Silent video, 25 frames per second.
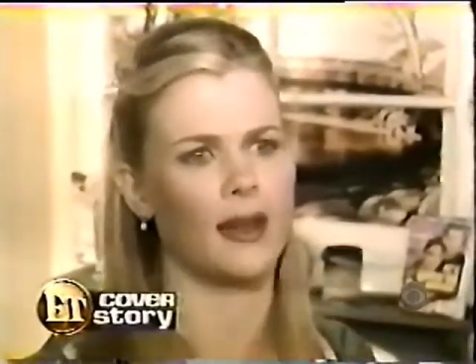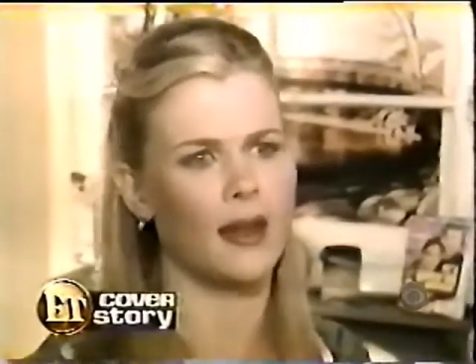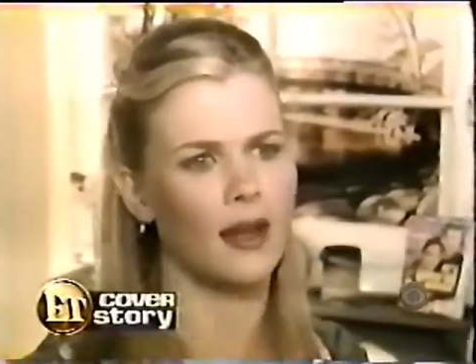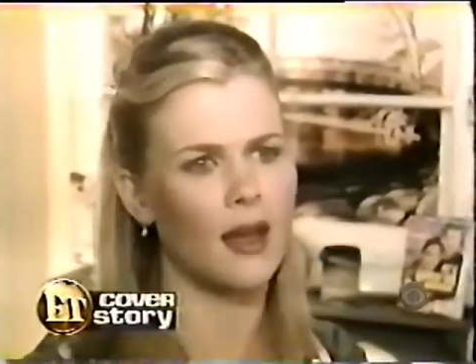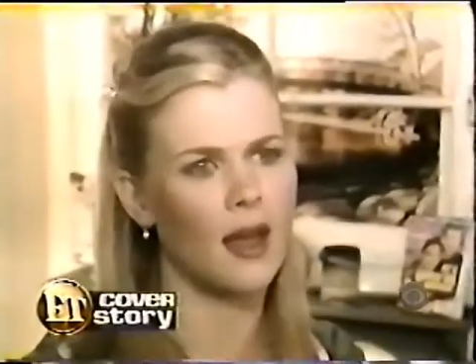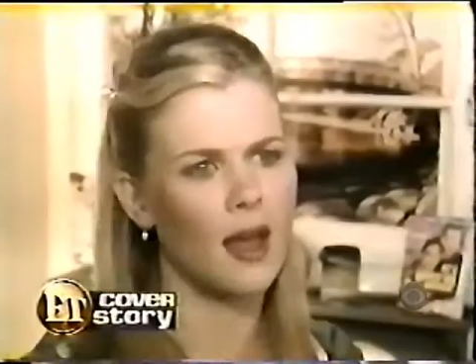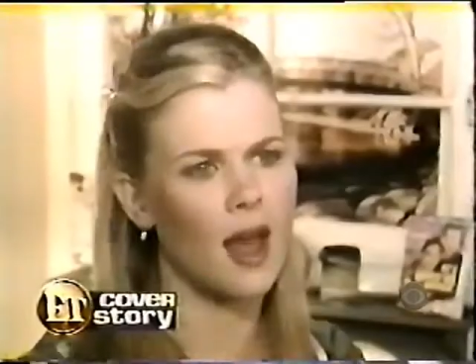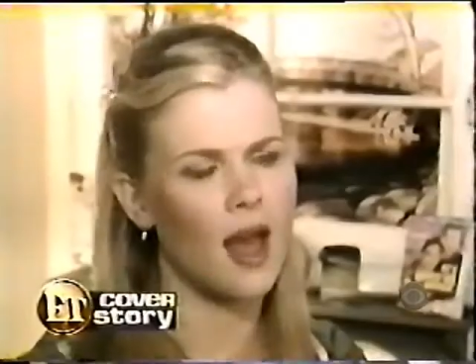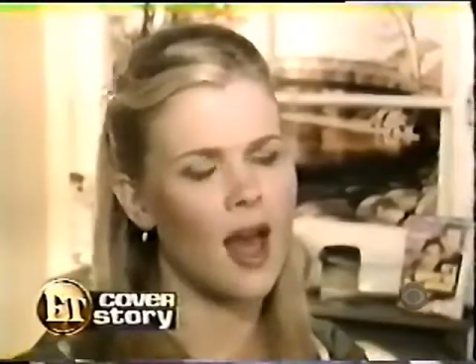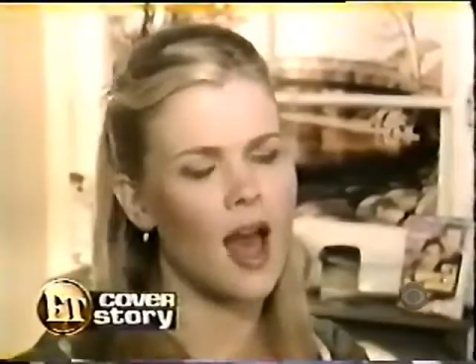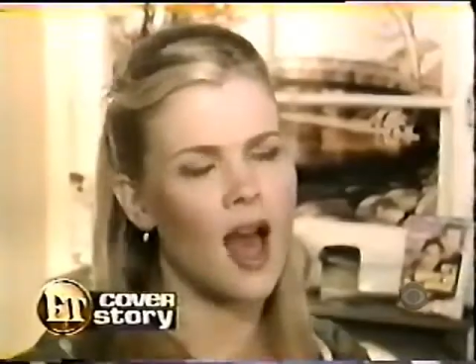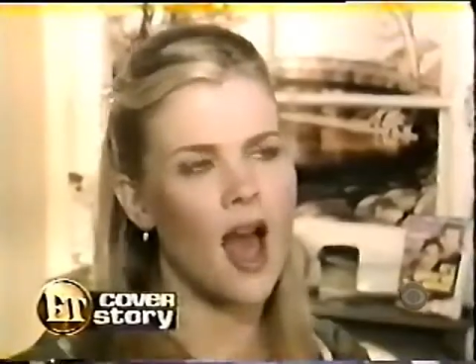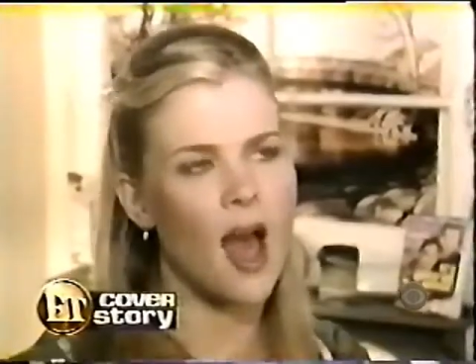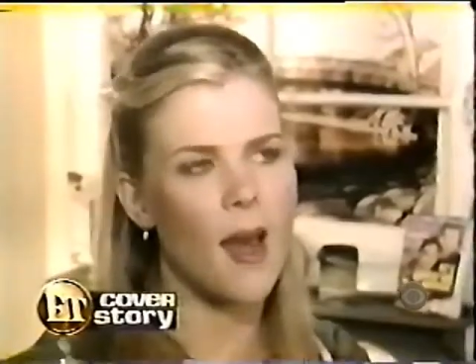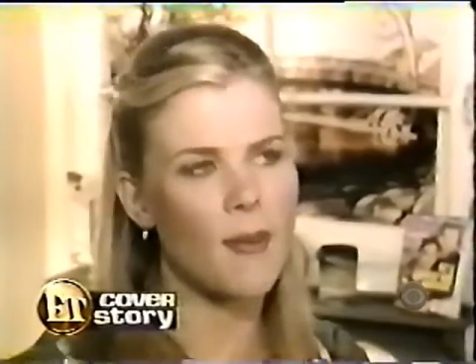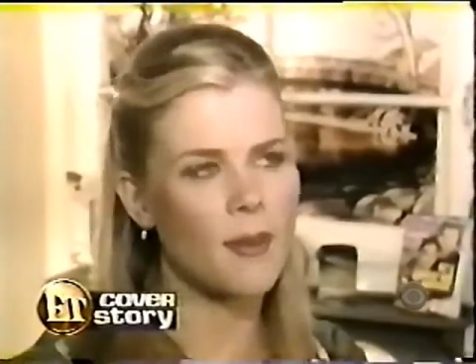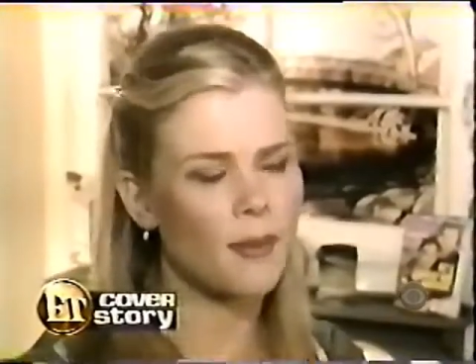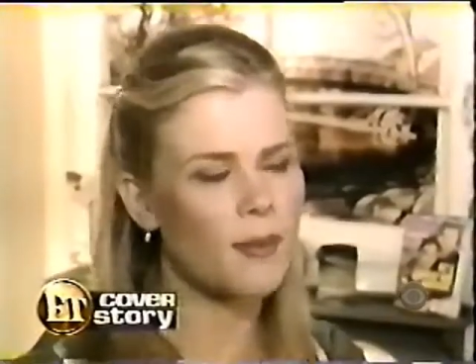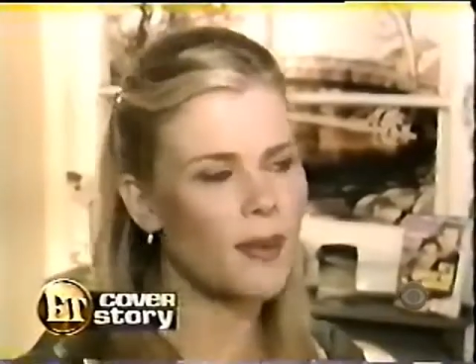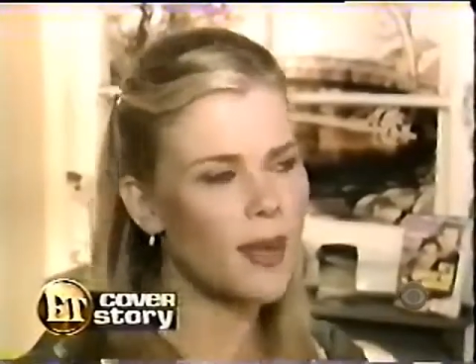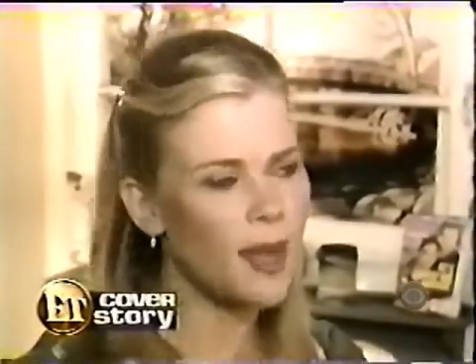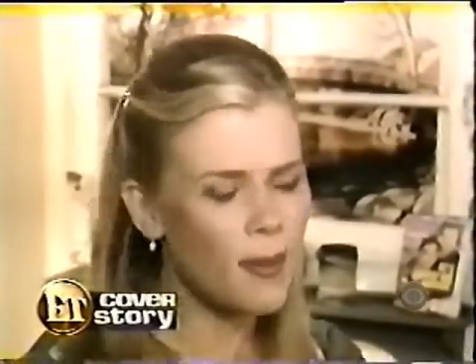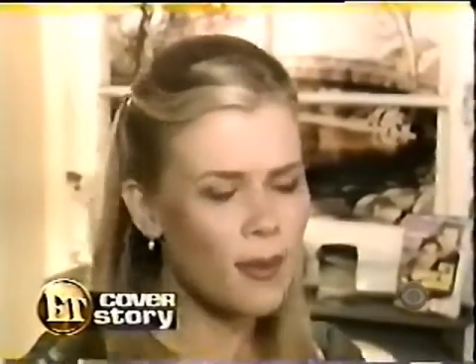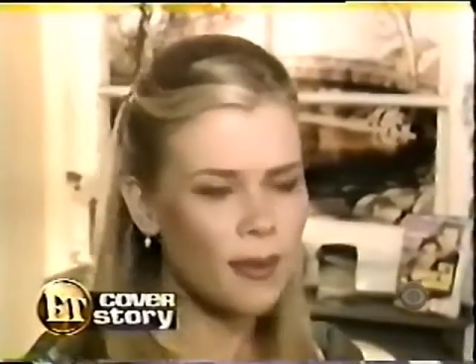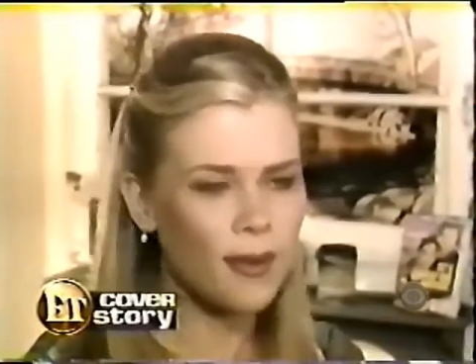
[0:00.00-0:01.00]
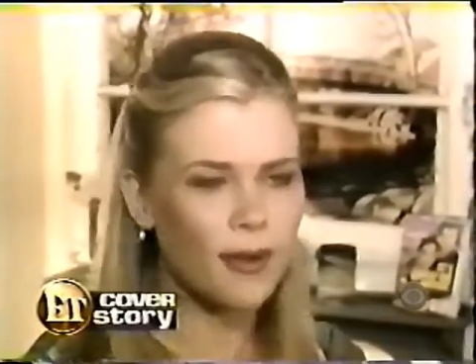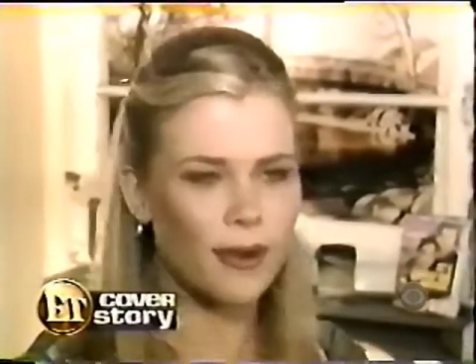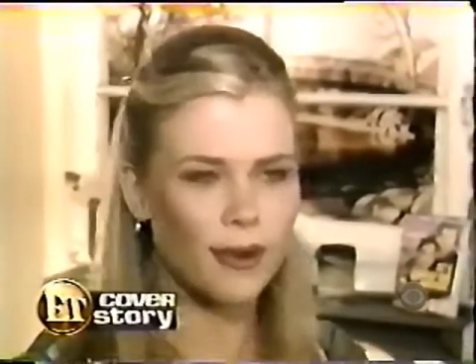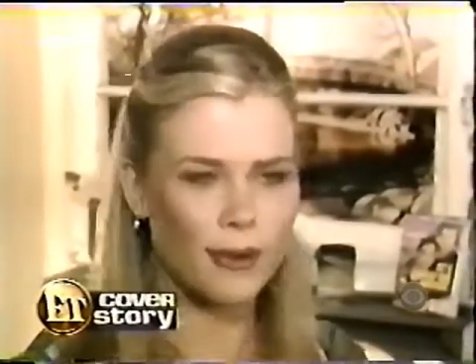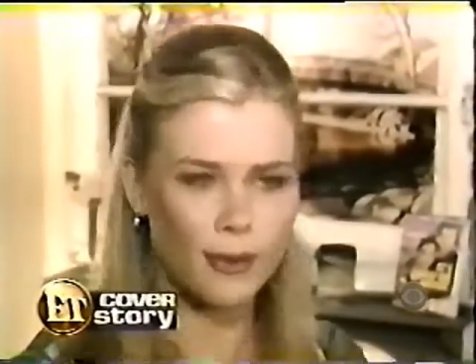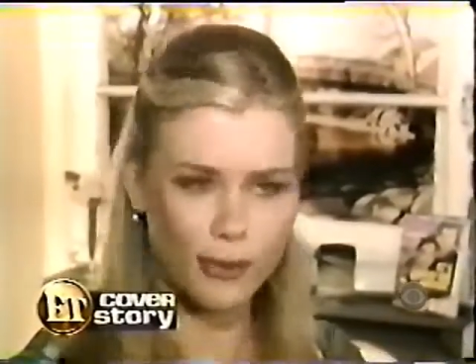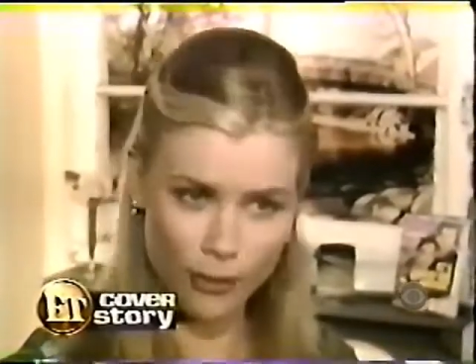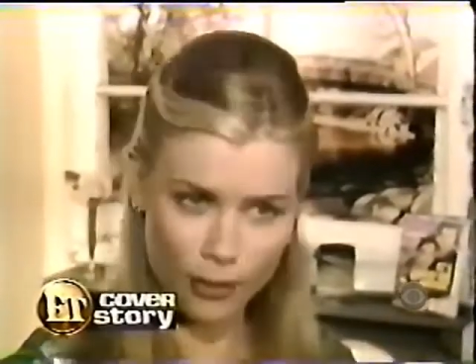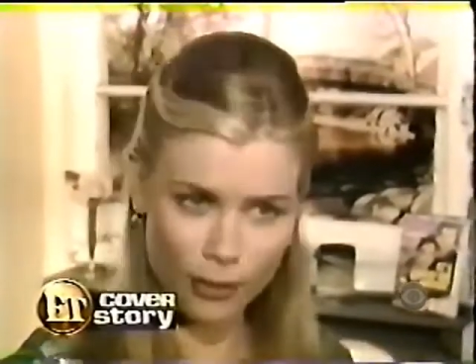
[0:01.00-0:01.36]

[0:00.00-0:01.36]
And, I mean, people are